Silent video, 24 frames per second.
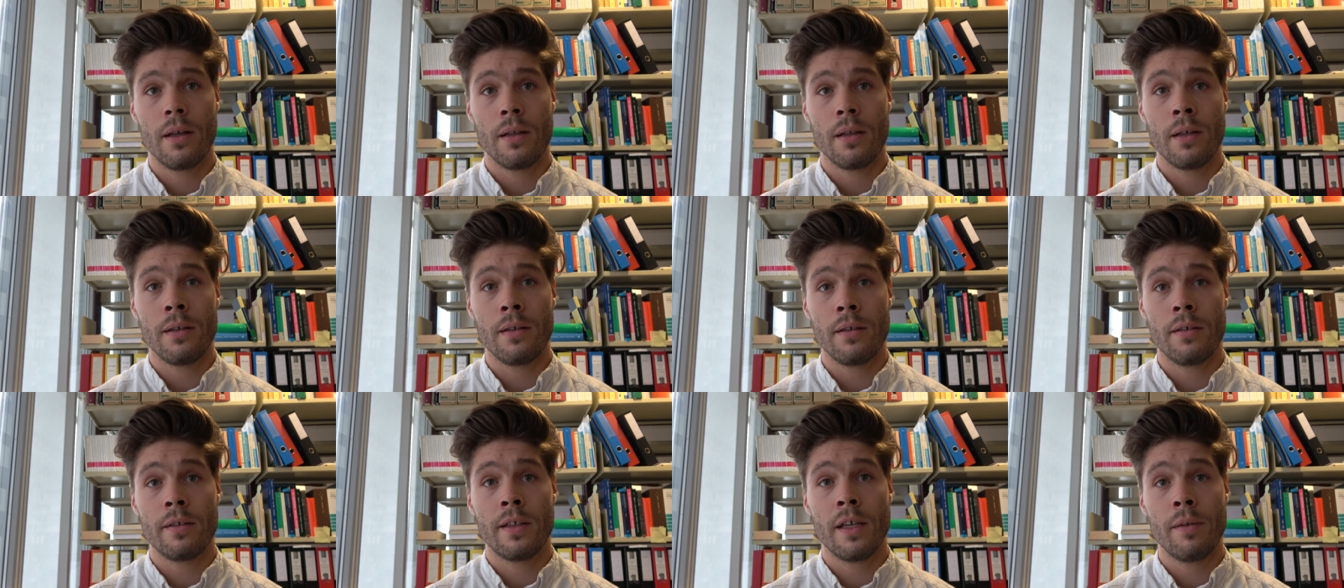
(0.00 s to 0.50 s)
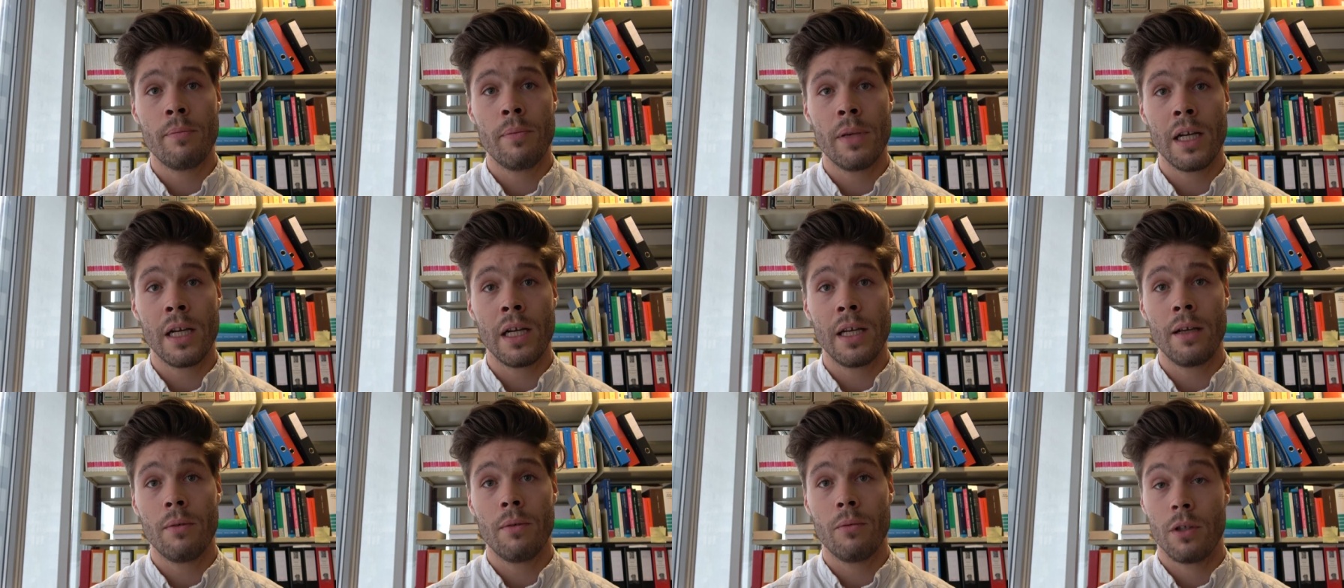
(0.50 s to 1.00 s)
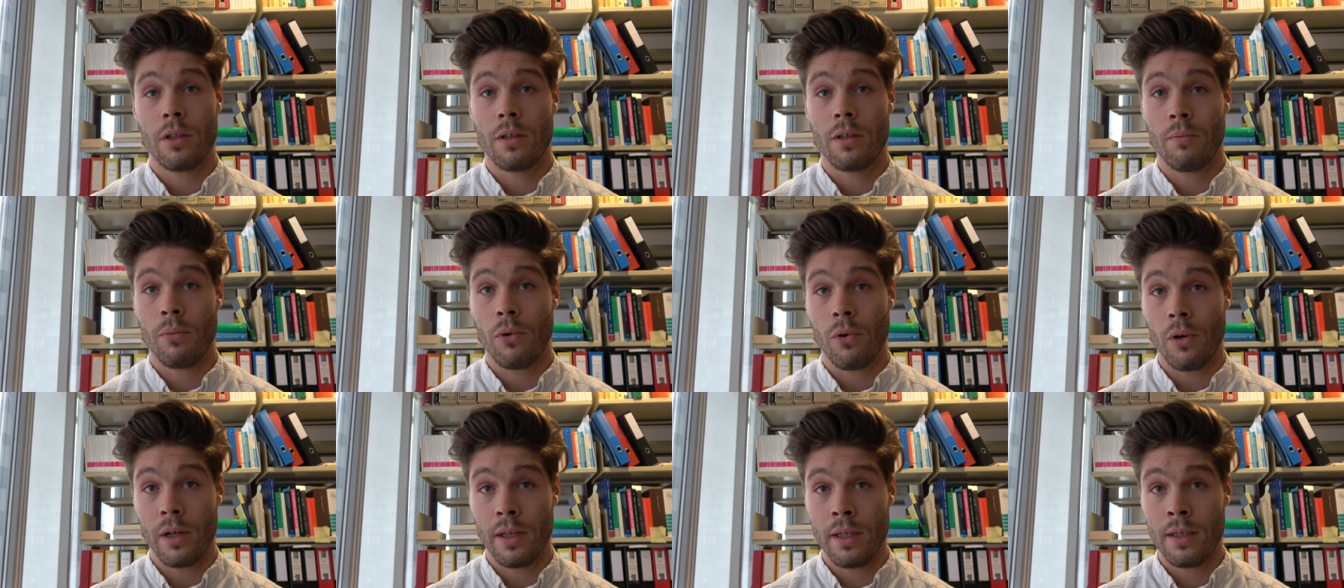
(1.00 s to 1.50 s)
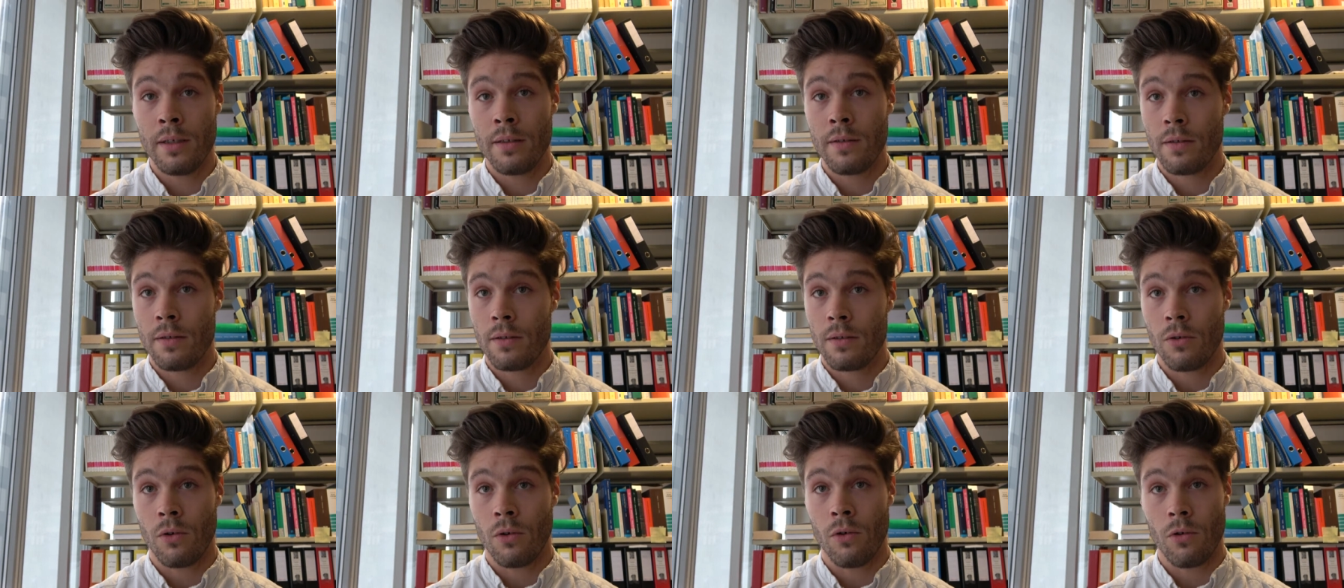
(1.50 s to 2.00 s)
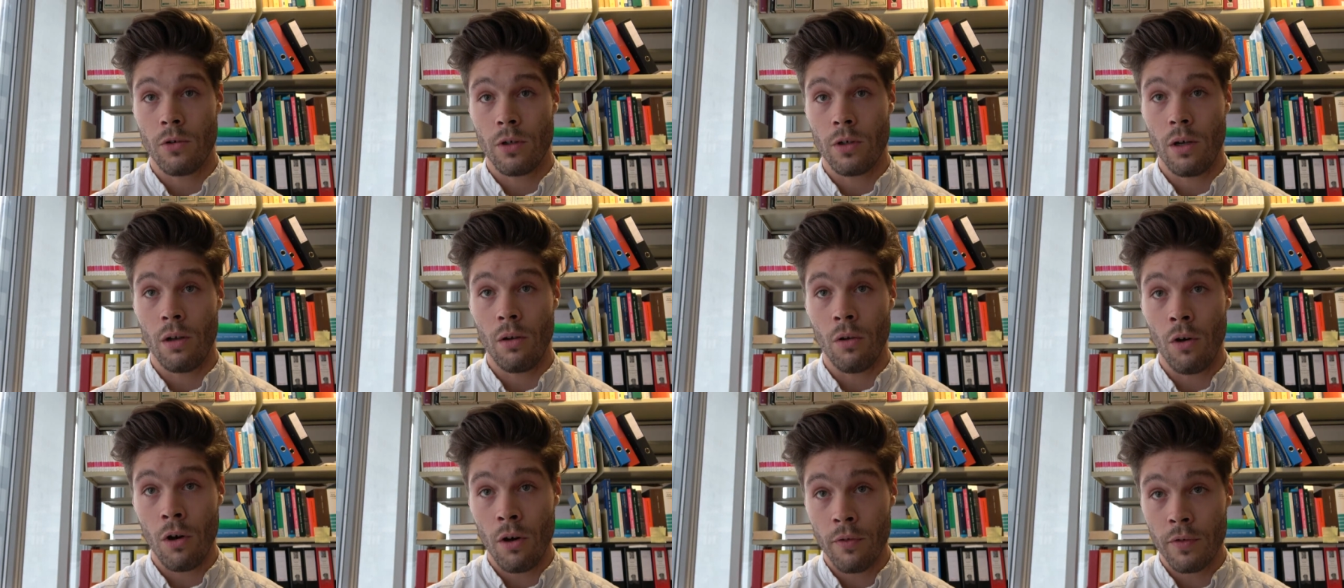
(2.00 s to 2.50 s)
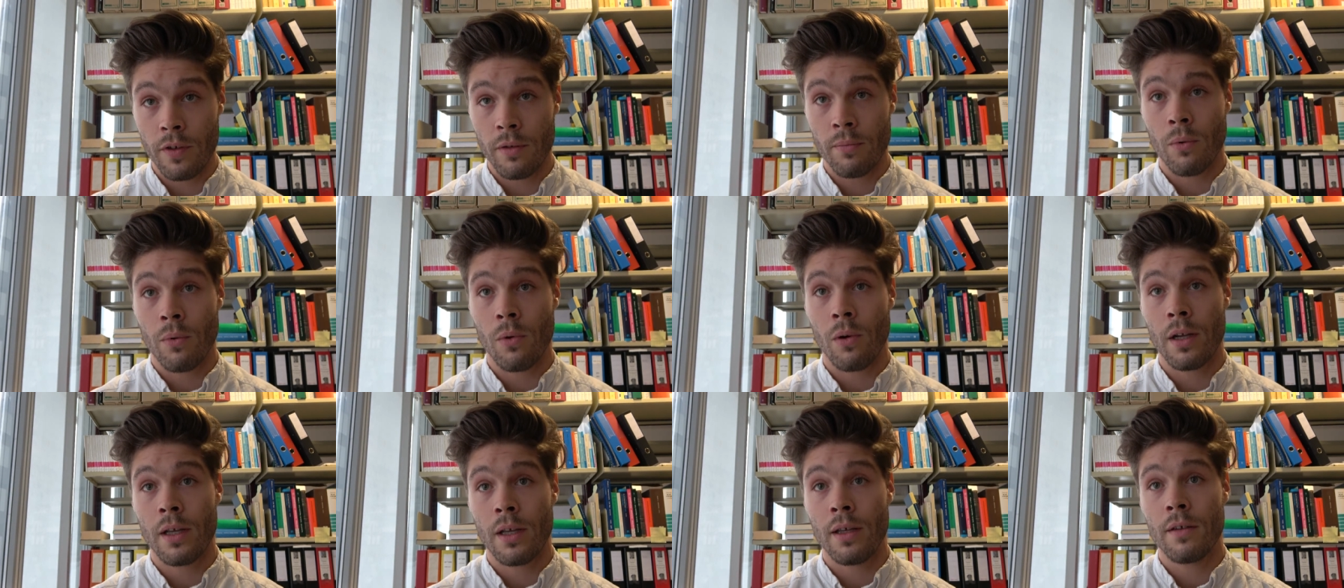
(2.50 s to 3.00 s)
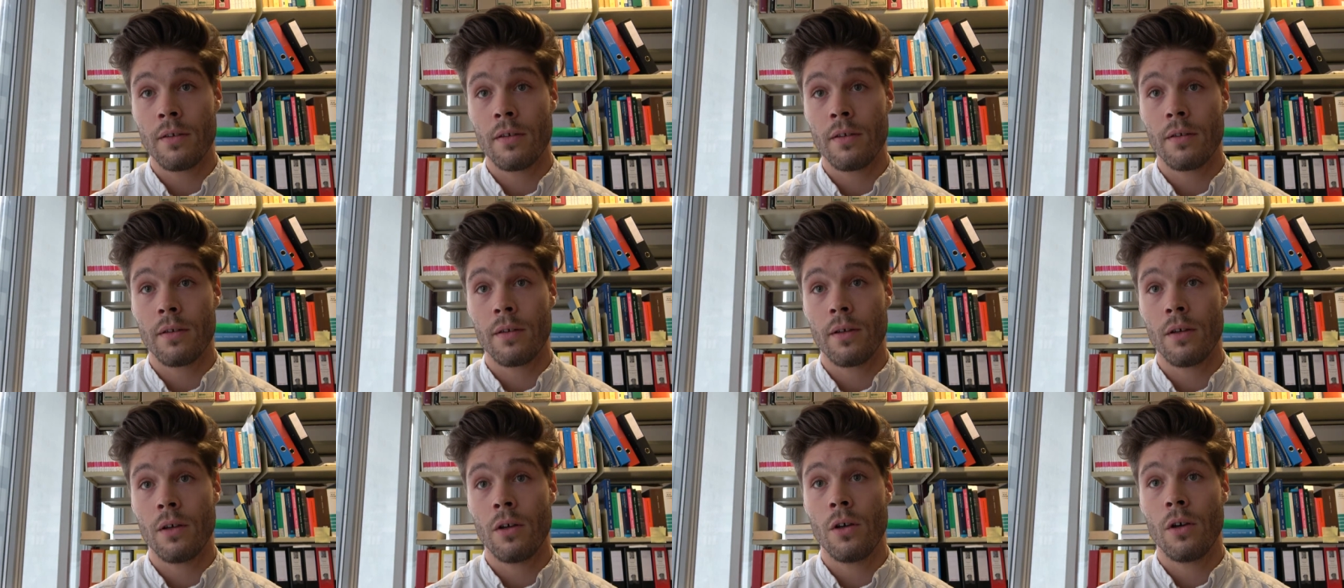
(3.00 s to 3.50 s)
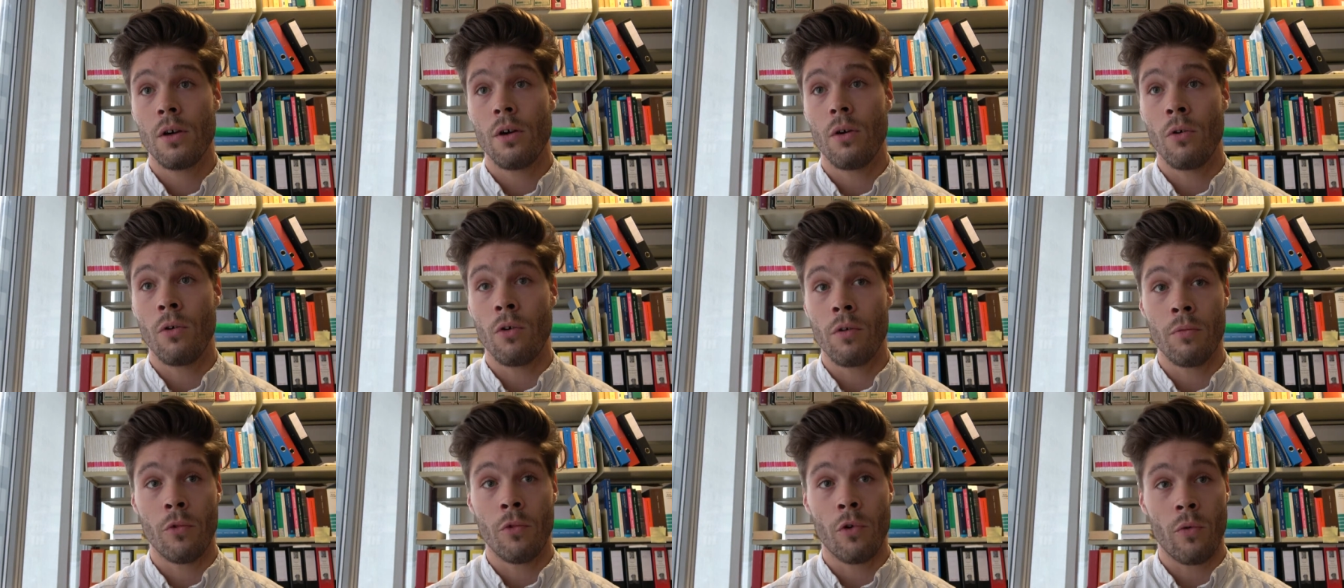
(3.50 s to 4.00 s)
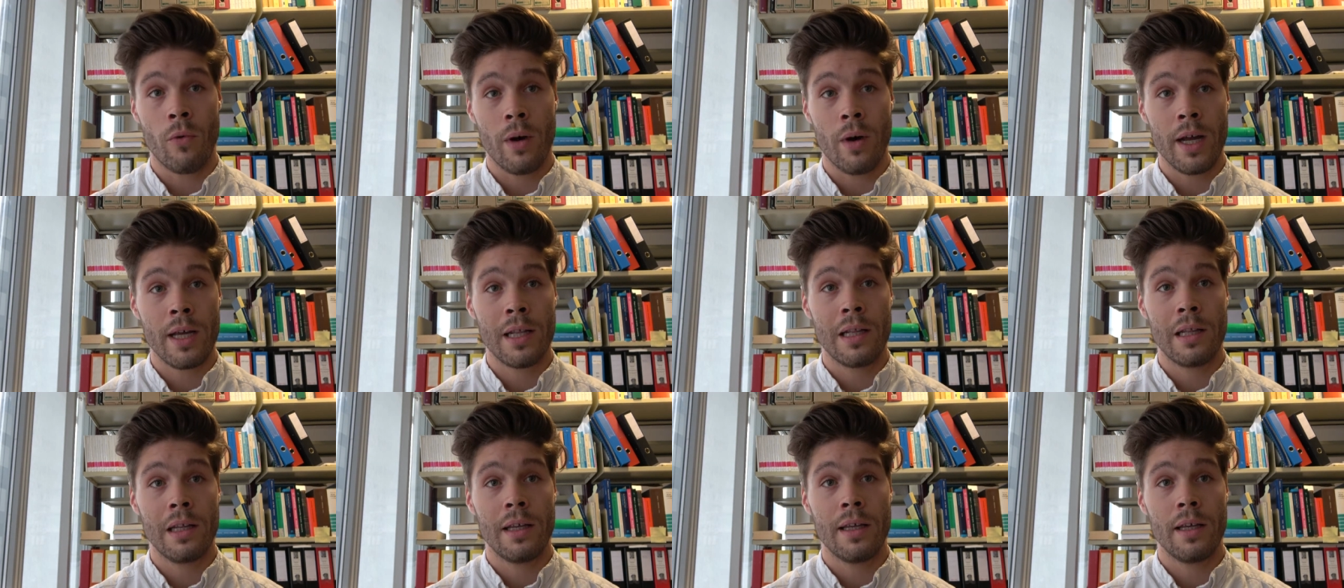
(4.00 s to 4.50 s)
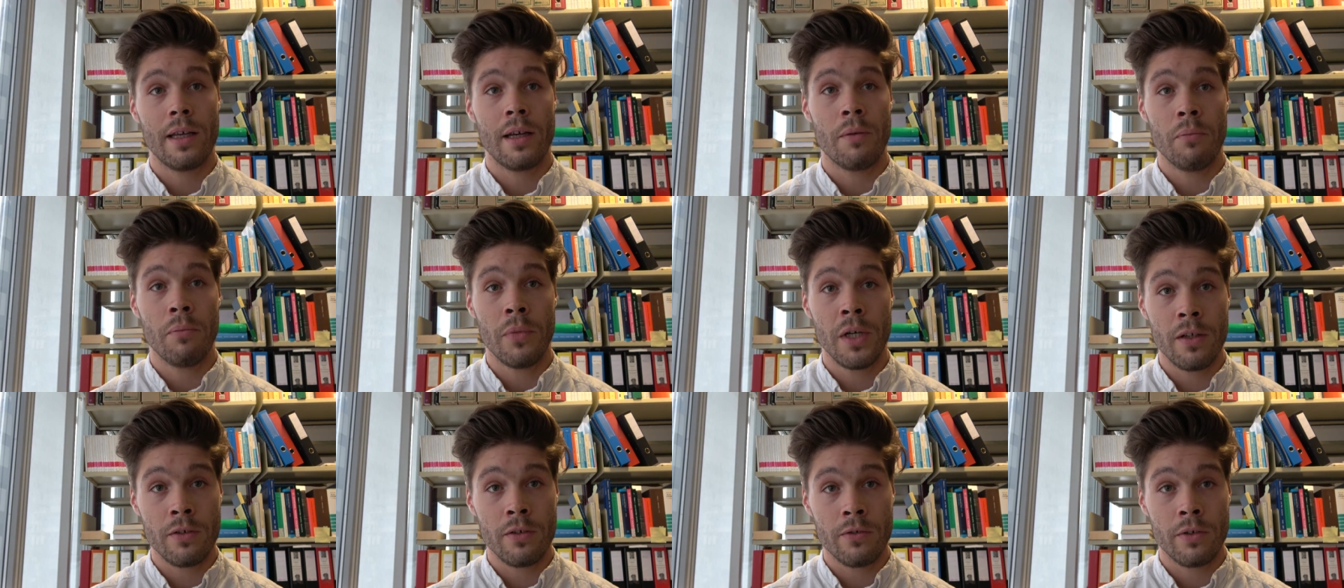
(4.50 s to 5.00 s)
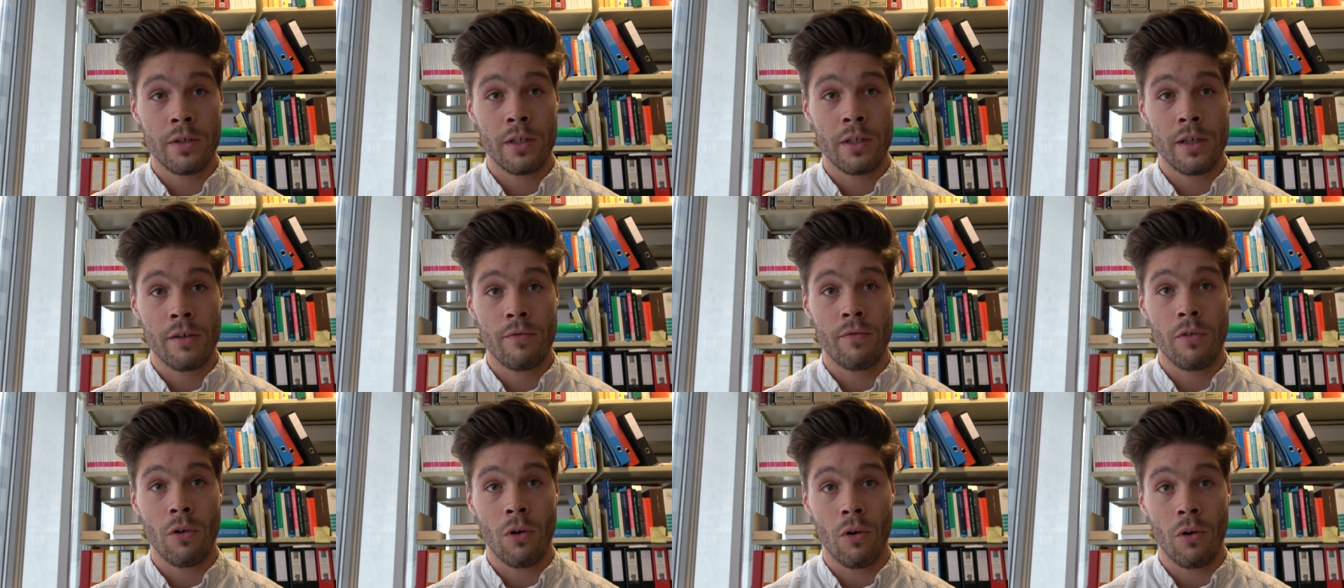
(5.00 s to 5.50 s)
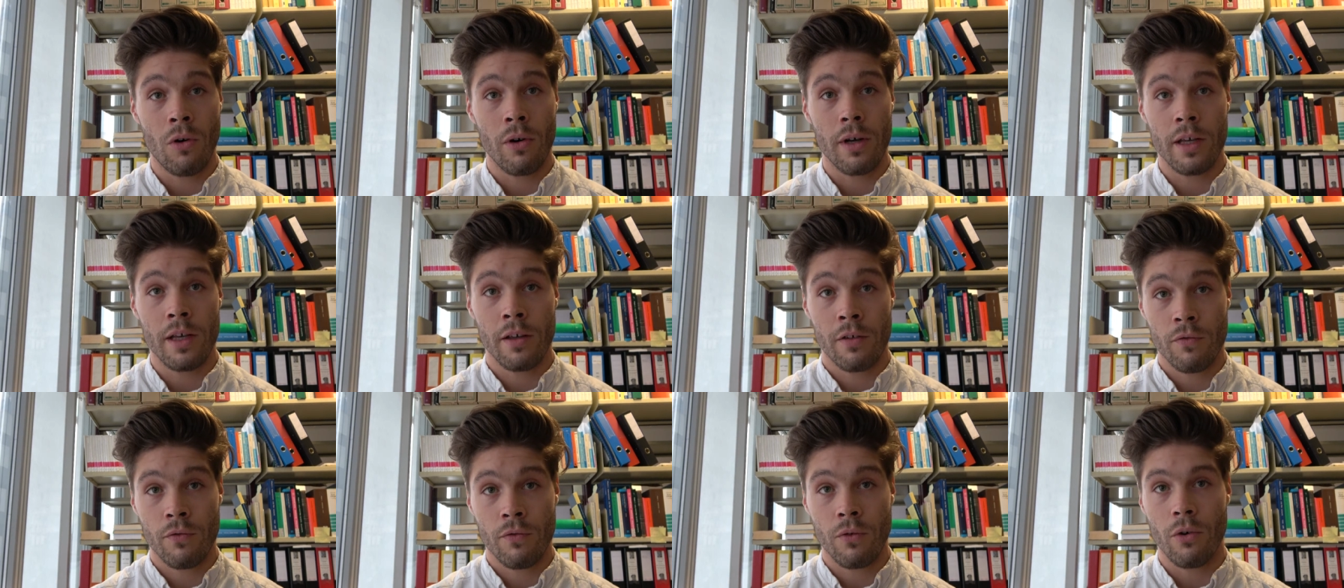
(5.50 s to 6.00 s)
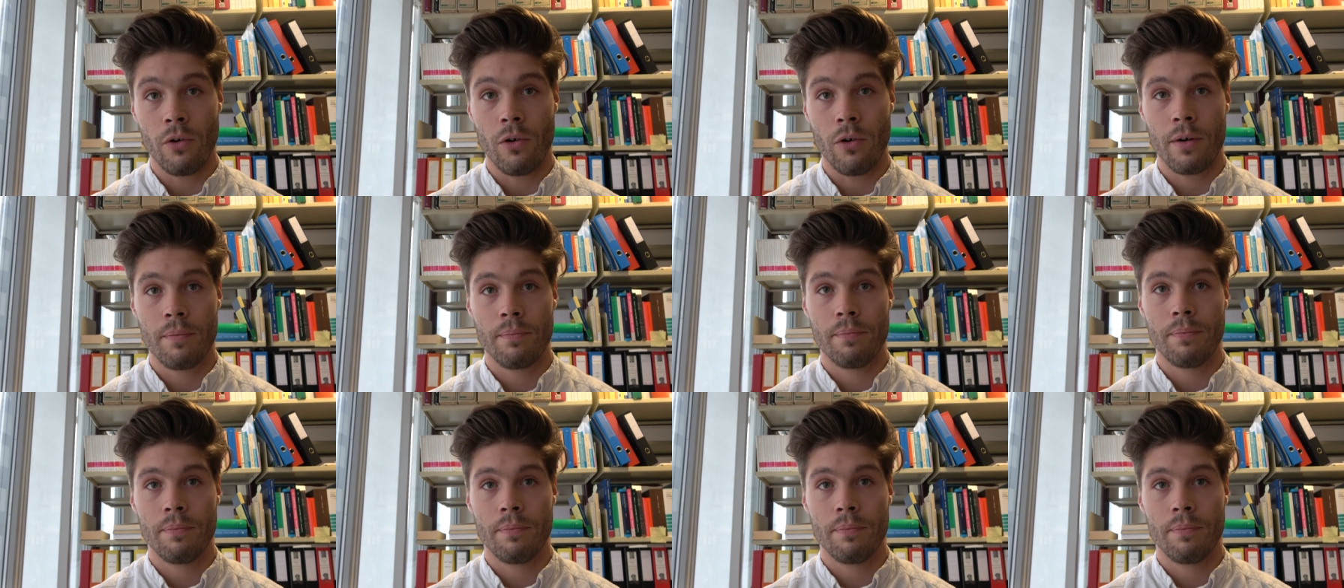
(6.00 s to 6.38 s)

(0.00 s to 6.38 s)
This is typically what the police or the law of the police, or more widely administrative law, is for.